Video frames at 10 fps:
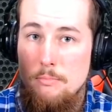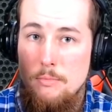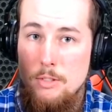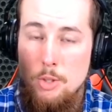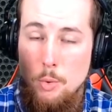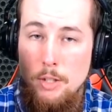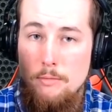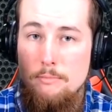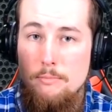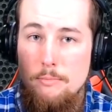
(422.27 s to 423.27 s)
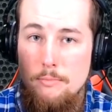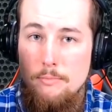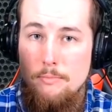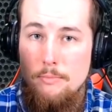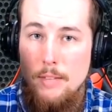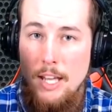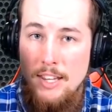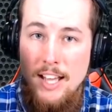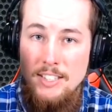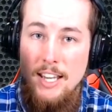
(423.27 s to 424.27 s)
Just wouldn't. And
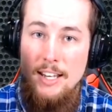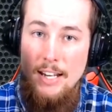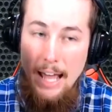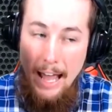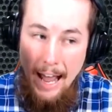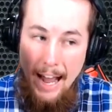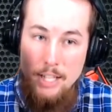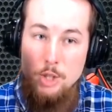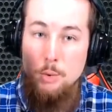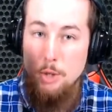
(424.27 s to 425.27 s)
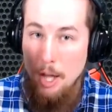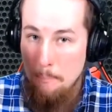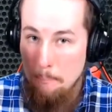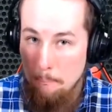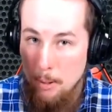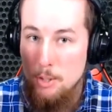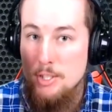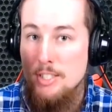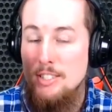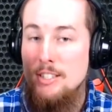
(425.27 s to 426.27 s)
that's an actual
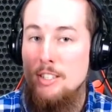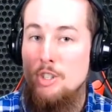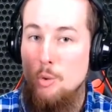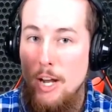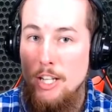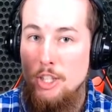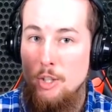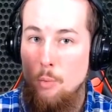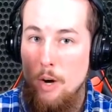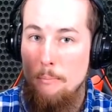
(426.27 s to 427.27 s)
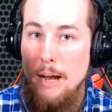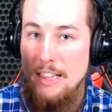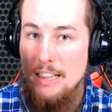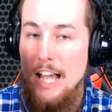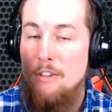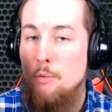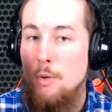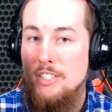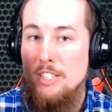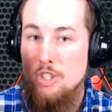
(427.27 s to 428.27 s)
emergency situation where my life
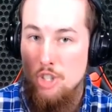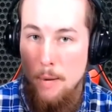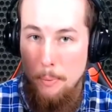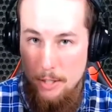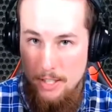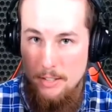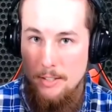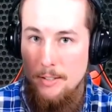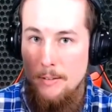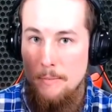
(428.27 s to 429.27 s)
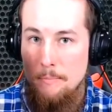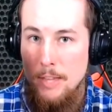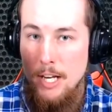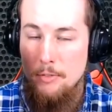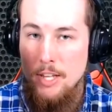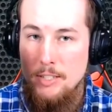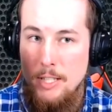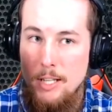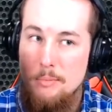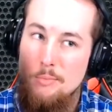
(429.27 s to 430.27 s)
was in jeopardy. And if they
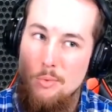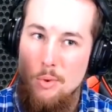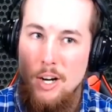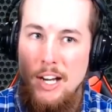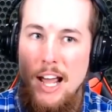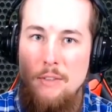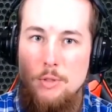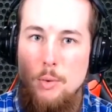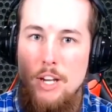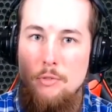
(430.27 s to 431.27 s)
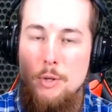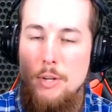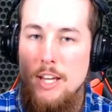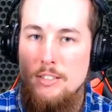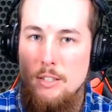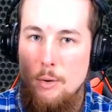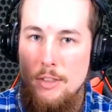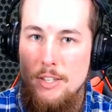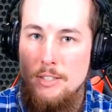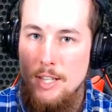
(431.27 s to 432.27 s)
said, we're going to have to wait a few days to
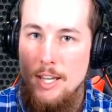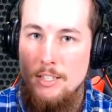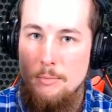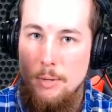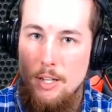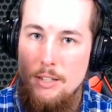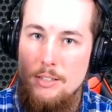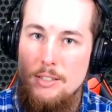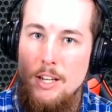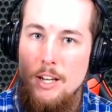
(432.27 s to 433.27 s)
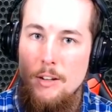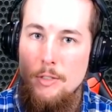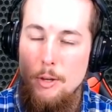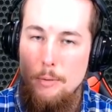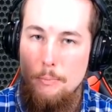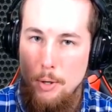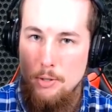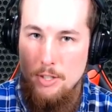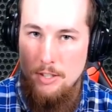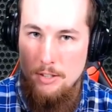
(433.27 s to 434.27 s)
run this test because the
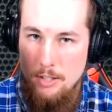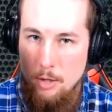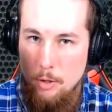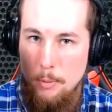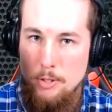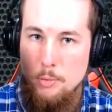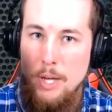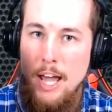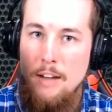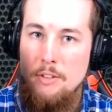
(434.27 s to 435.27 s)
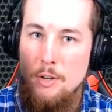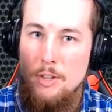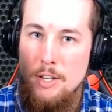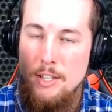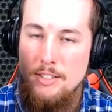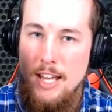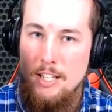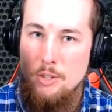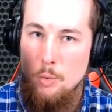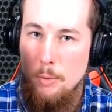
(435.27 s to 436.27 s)
person, the only person we have here that does that
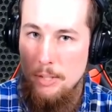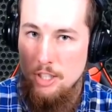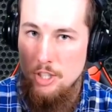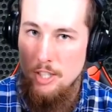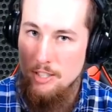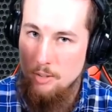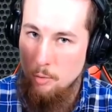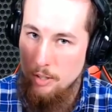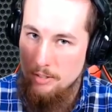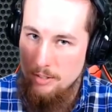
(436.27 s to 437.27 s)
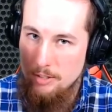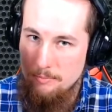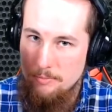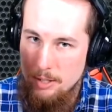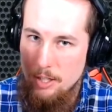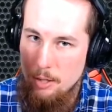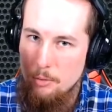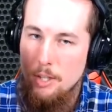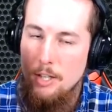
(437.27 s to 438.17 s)
is a woman and she doesn't want to, you know,